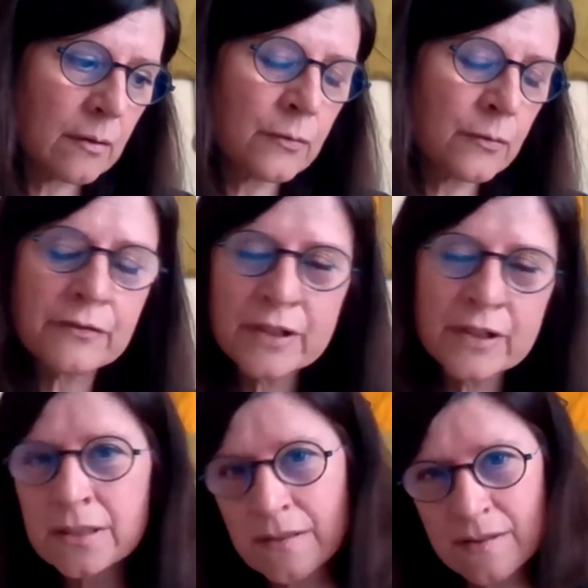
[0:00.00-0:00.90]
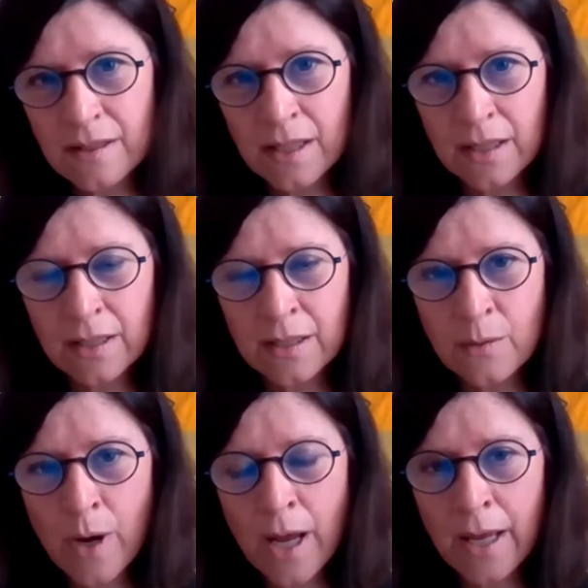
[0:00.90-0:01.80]
reveals, in
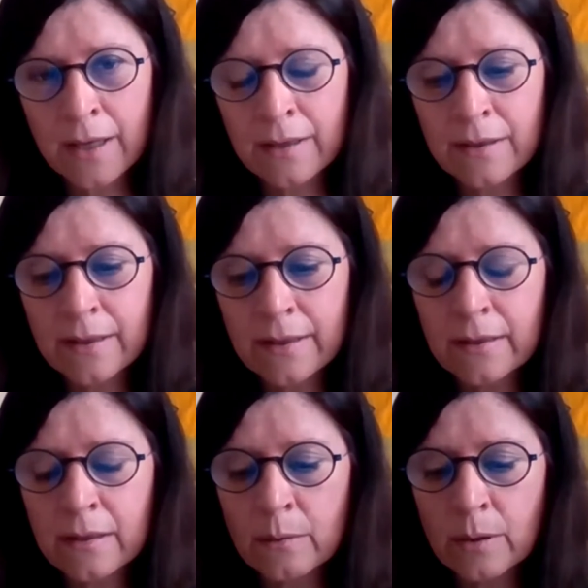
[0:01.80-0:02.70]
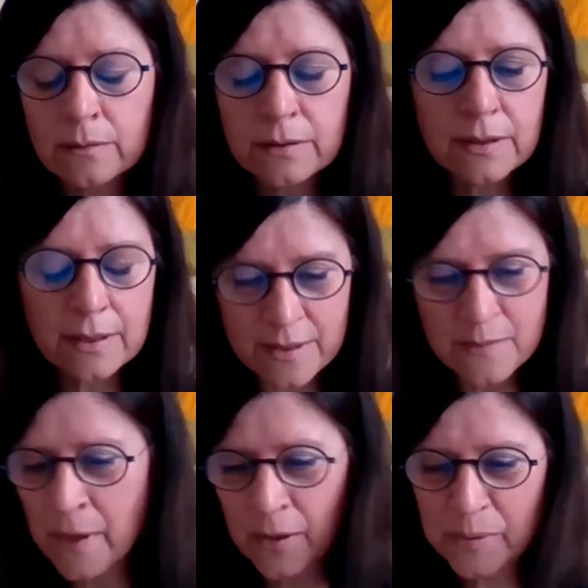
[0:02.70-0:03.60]
a way, well,
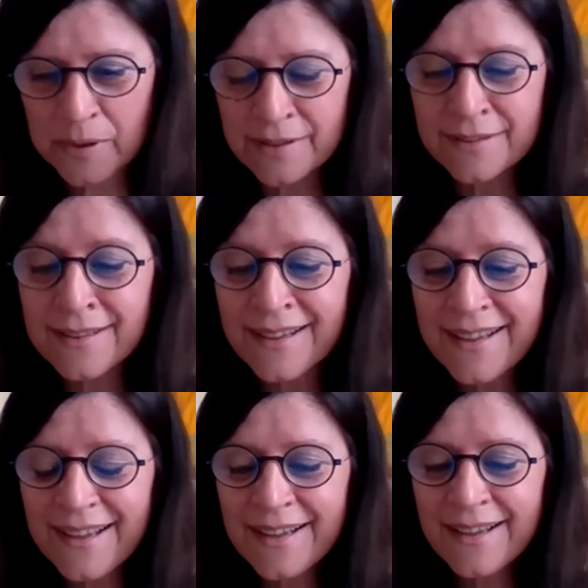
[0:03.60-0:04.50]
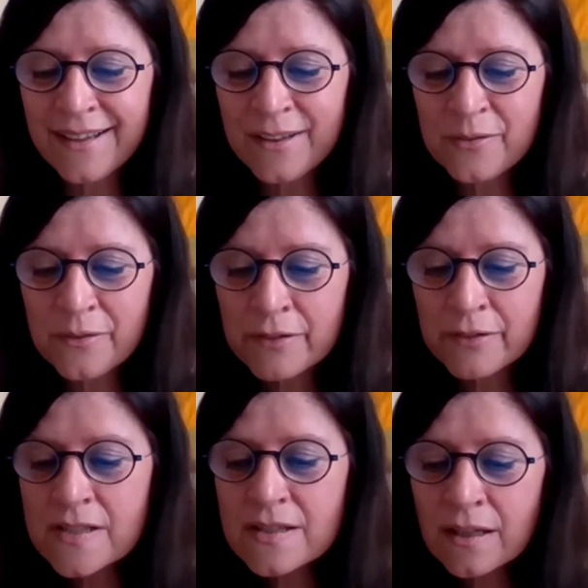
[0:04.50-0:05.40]
it's my opinion,
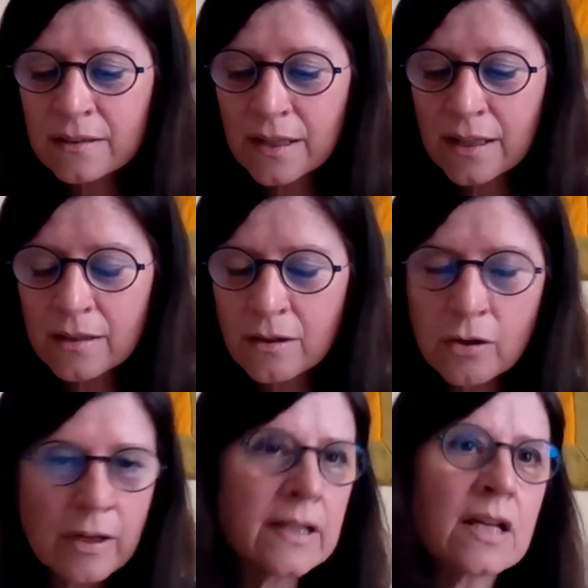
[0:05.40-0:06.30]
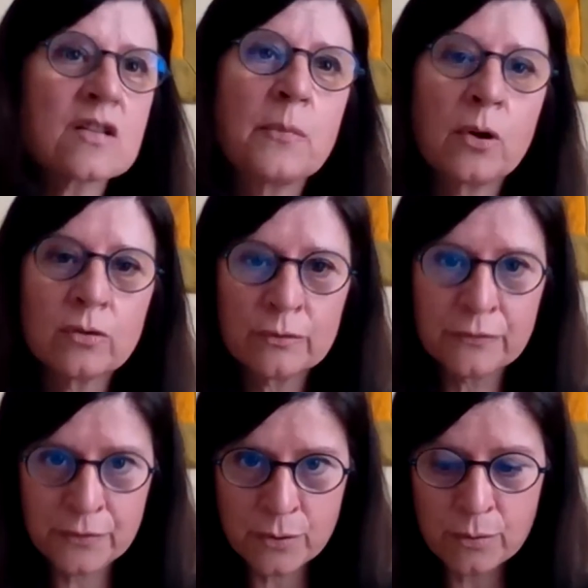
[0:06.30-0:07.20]
reveals Koreeda's point
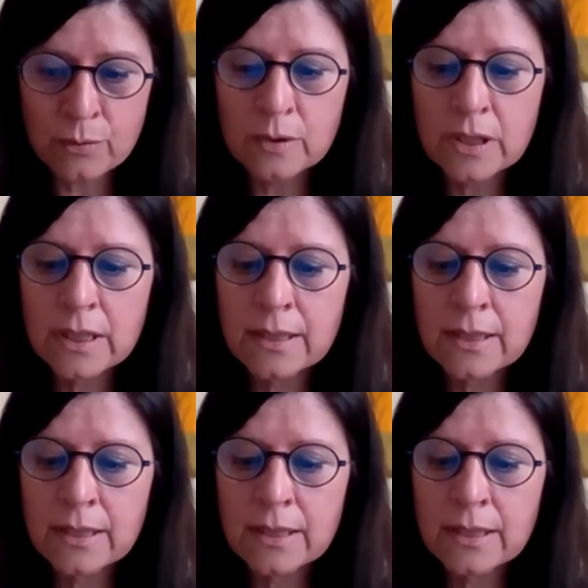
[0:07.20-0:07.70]
of view